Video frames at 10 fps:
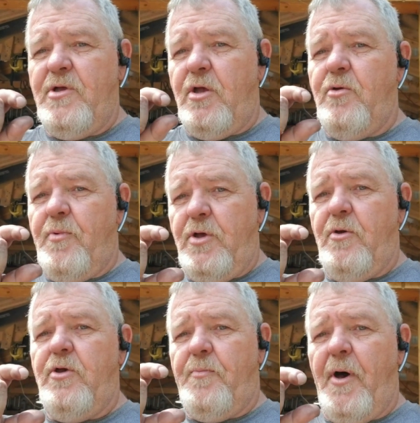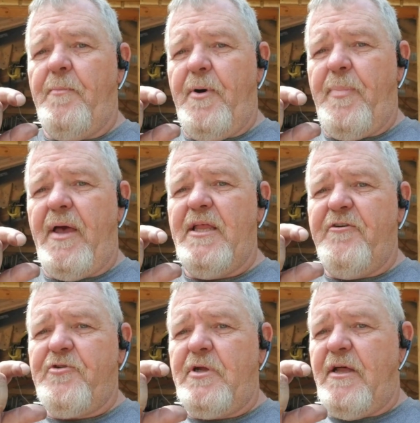You pump up that
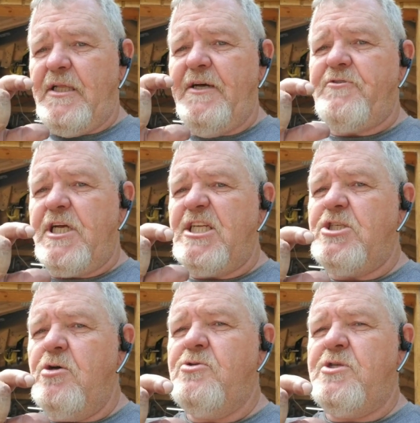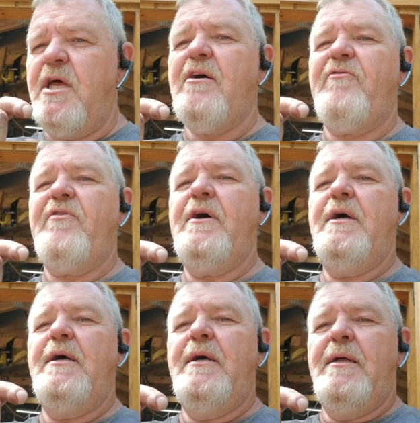lifter and that lifter gets too stiff.
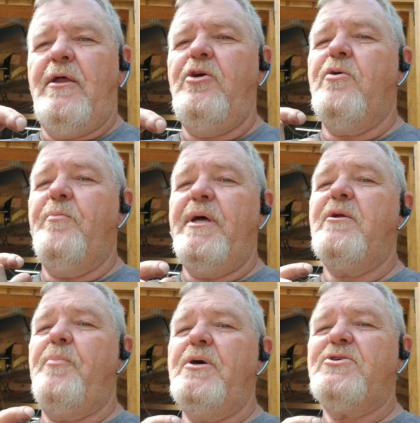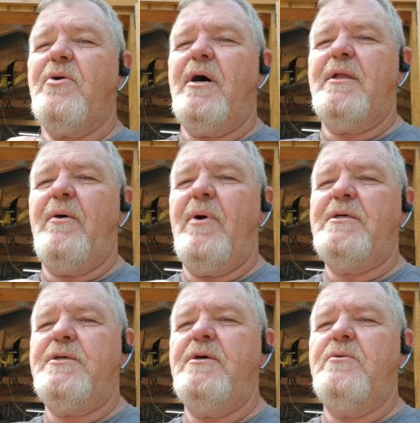Now you can bend the push rod that way
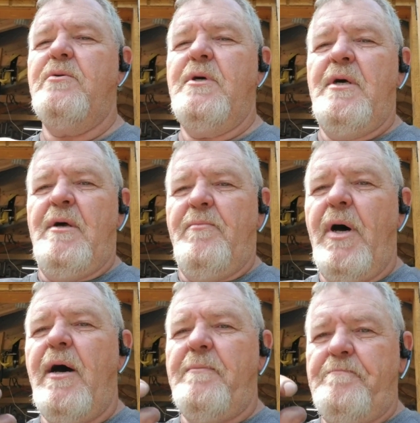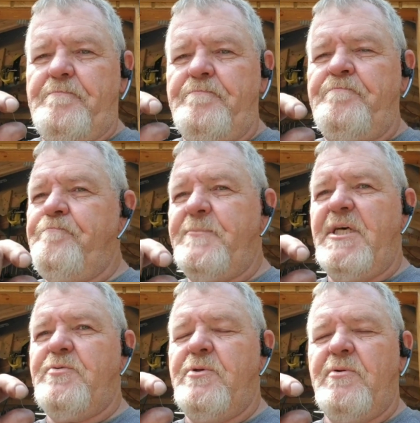too, but
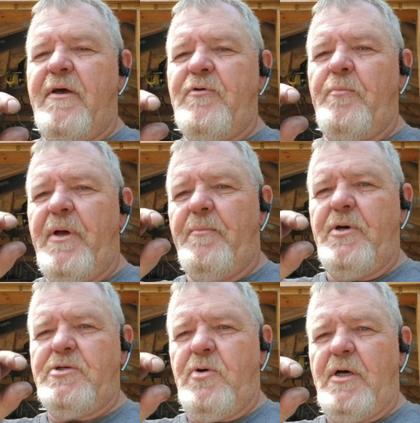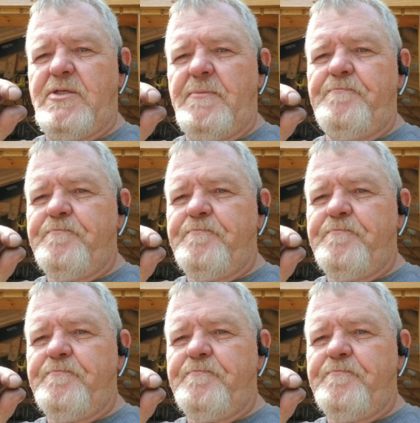this one don't have no bent push rods.